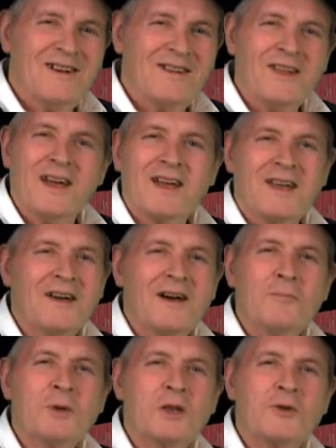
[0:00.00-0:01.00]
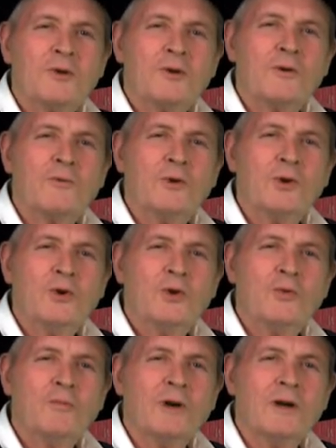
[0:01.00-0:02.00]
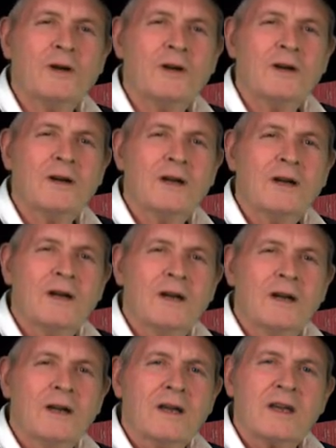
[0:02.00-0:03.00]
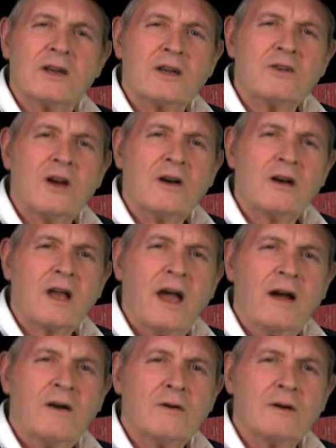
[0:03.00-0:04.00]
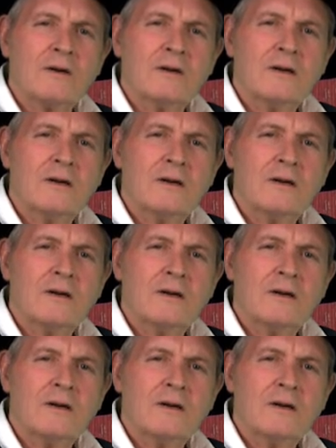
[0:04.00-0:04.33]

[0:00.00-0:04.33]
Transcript: They come into a room in a dark hour,